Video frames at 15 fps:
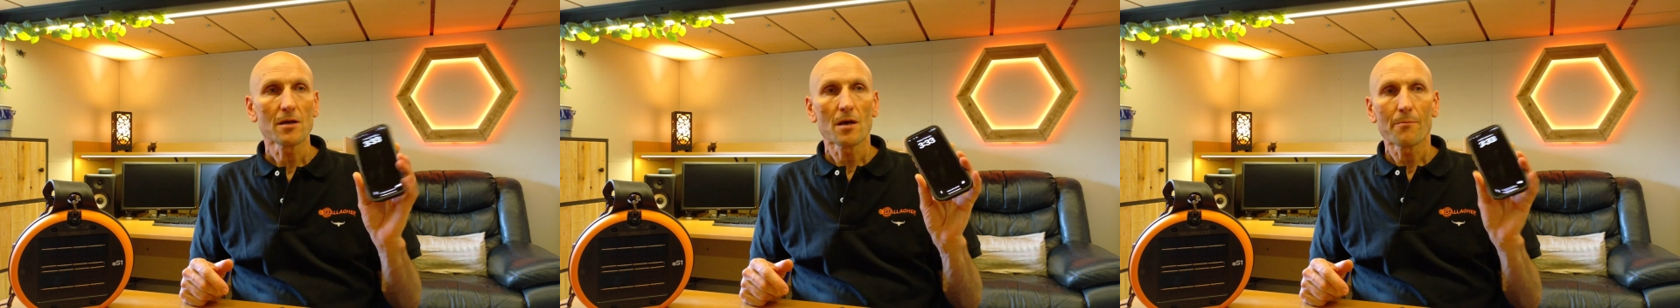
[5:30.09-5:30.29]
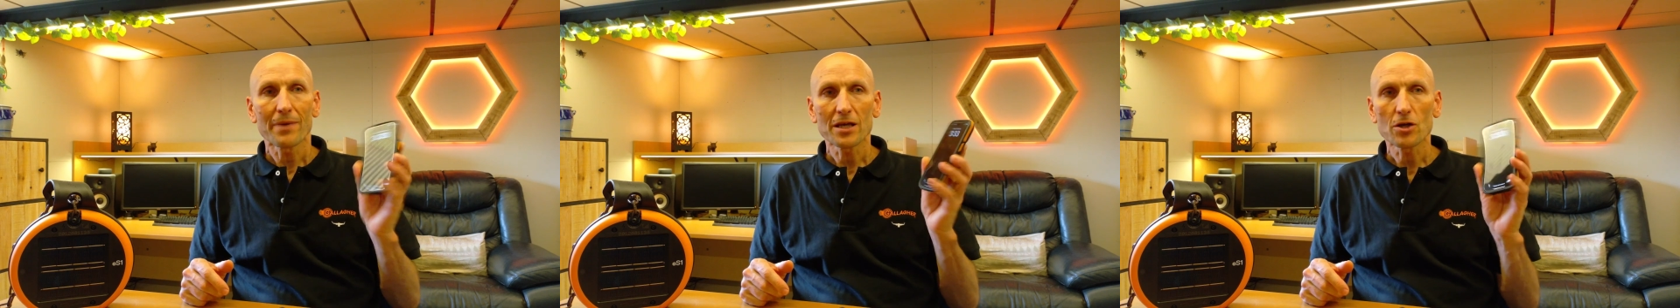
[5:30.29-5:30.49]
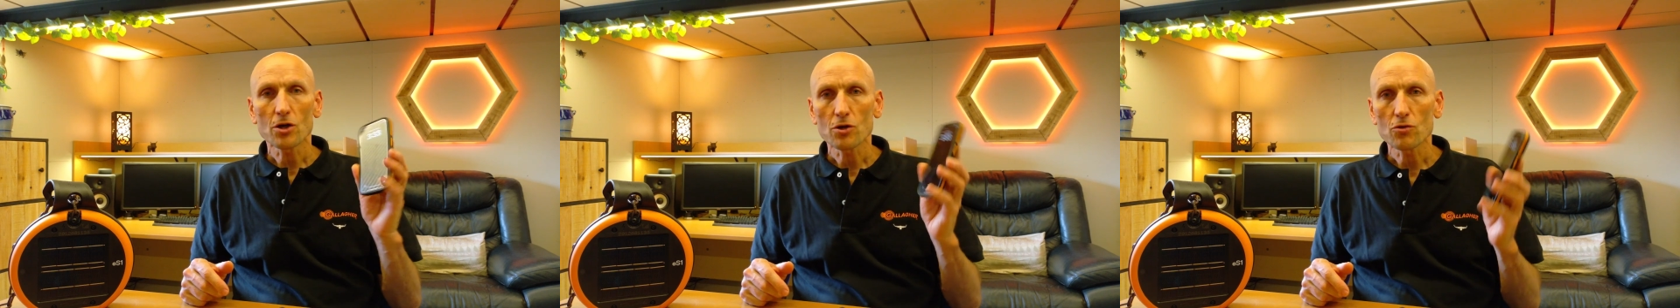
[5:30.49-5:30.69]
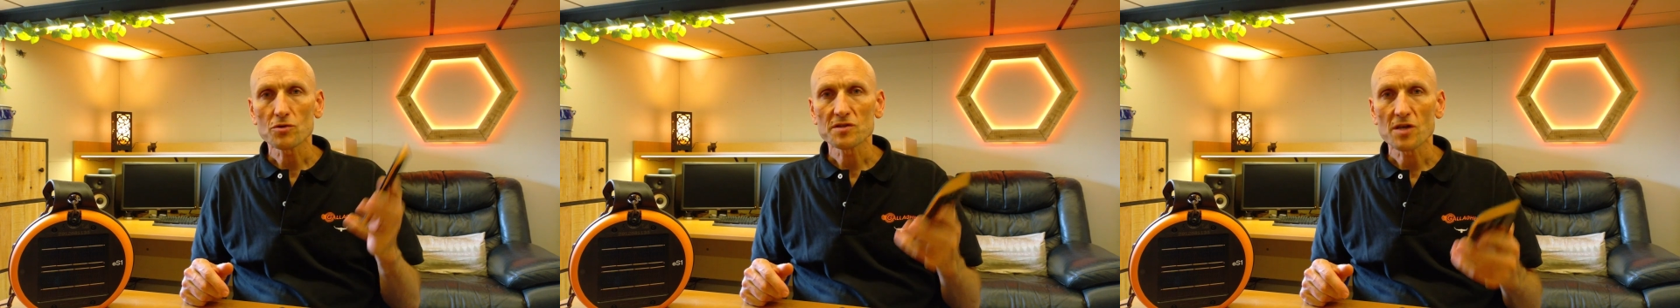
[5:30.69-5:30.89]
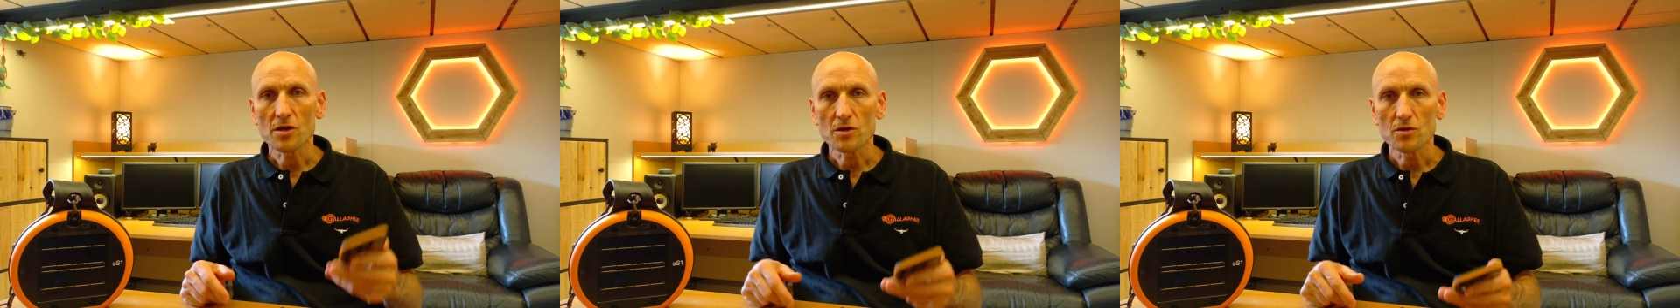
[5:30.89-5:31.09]
But you can
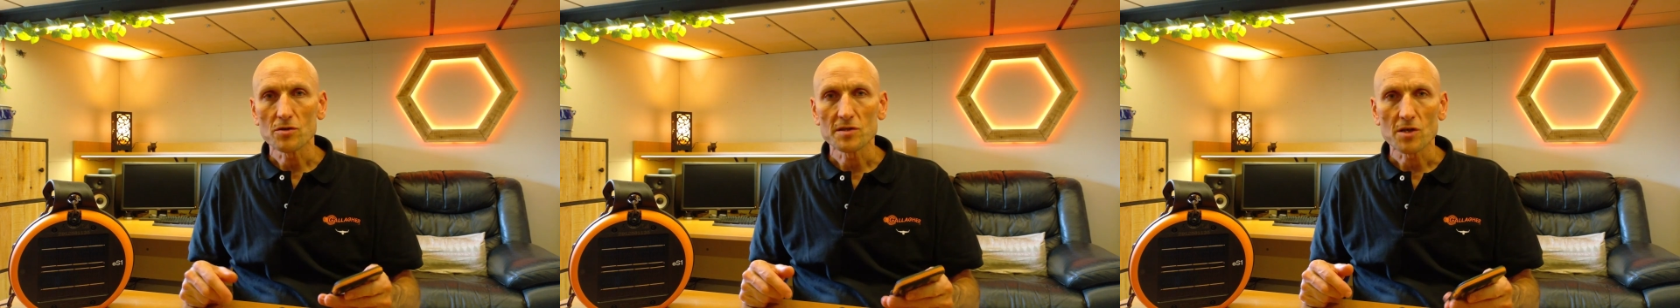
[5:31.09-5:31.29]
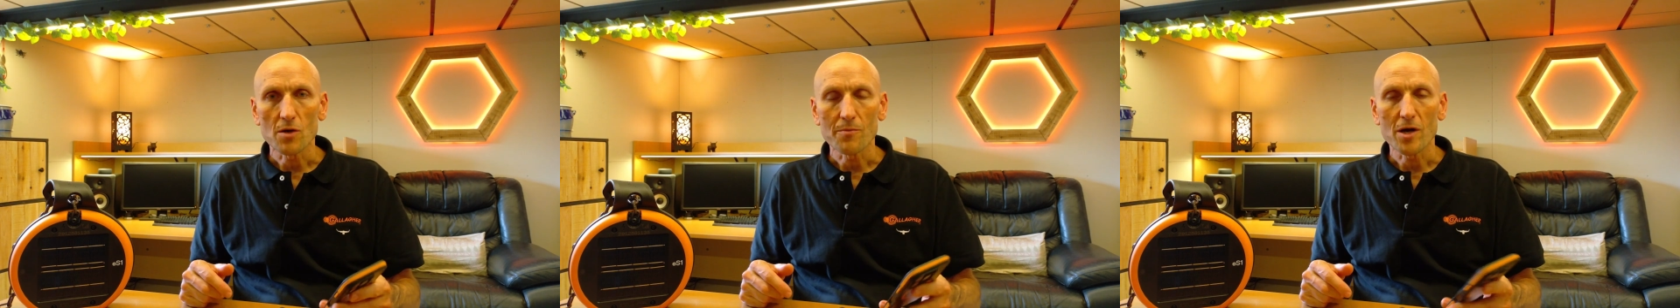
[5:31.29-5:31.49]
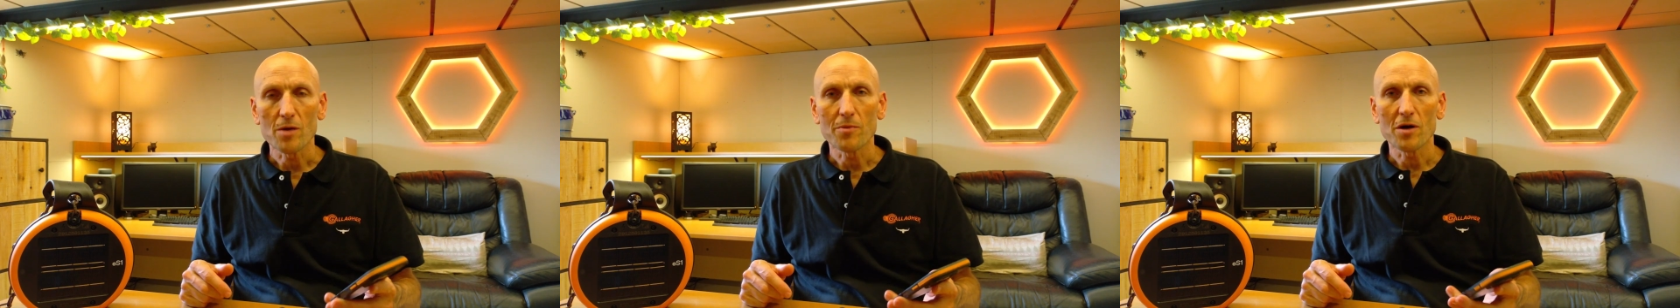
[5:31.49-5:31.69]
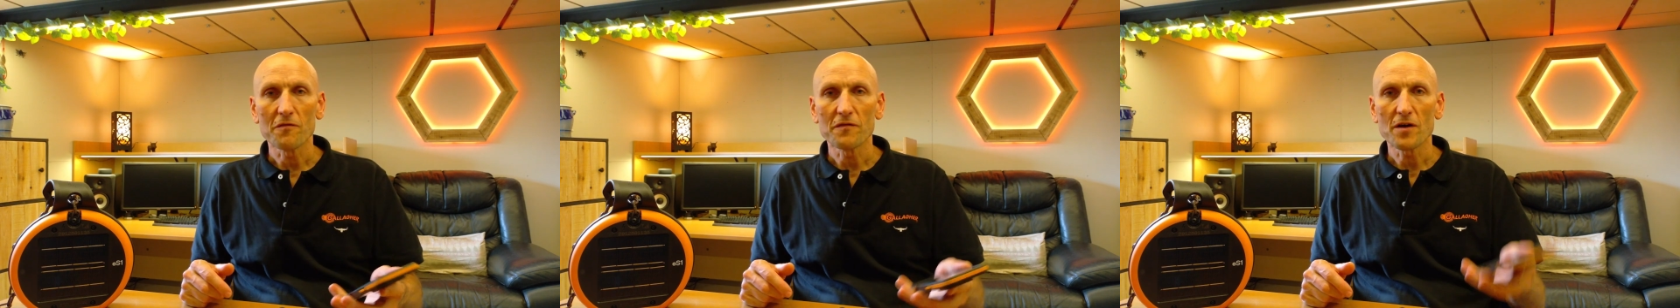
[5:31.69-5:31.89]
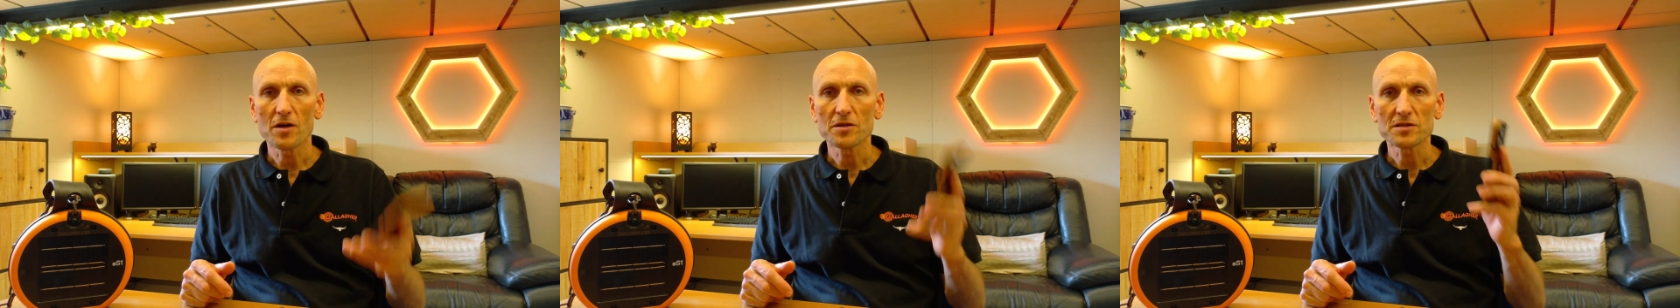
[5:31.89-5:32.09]
also use your mobile
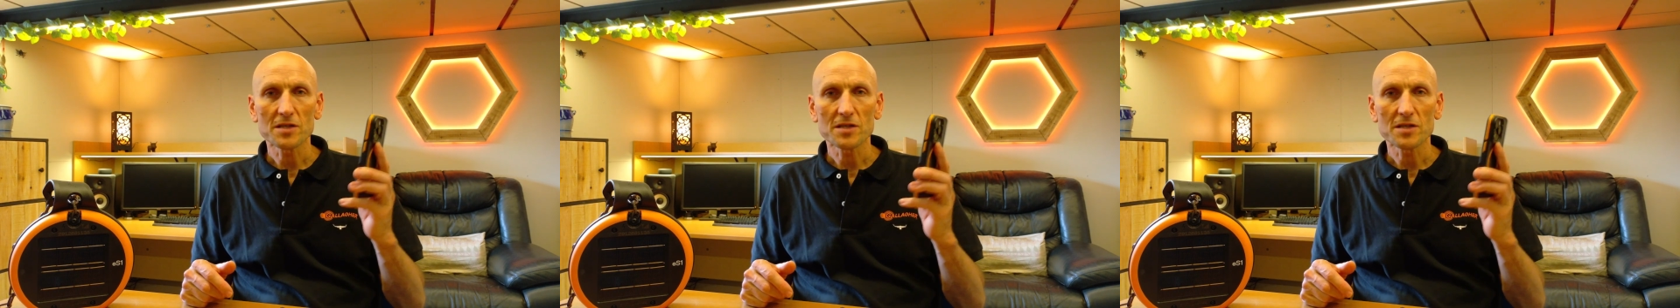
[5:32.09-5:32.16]
phone,